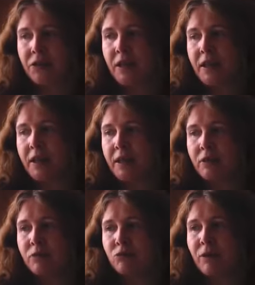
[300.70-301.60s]

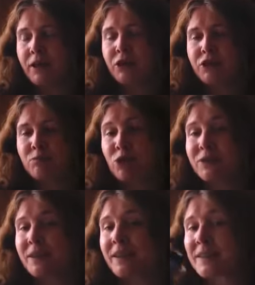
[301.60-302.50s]
The range of
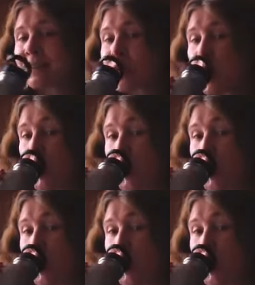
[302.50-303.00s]
products